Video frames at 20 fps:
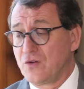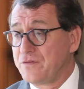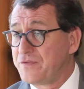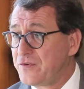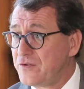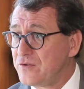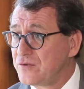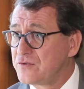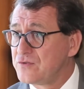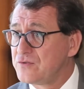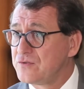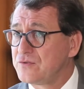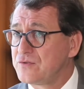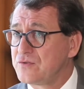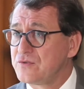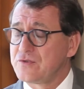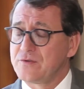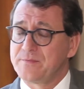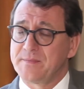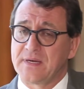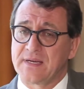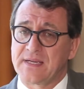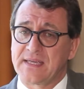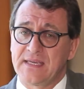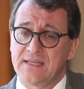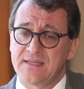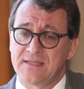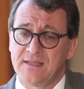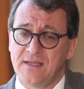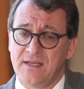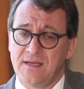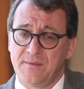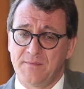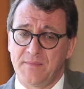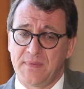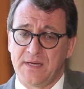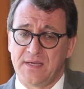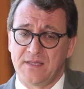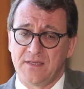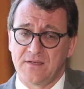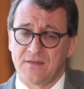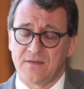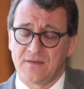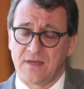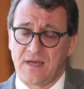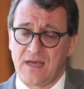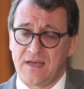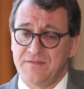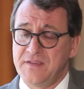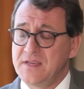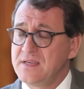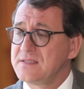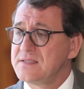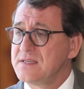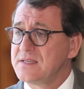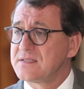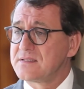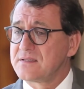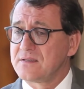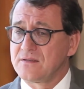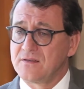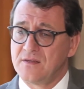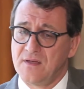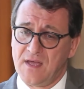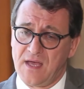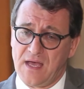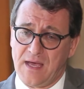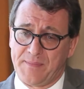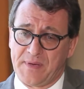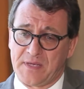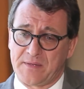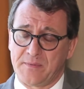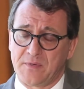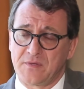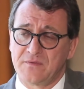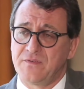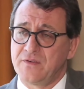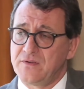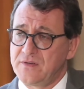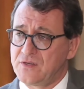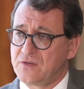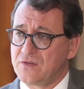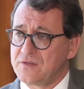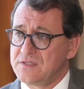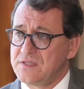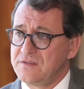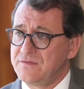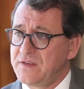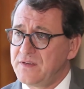offer to the market by having this apartment very cozy,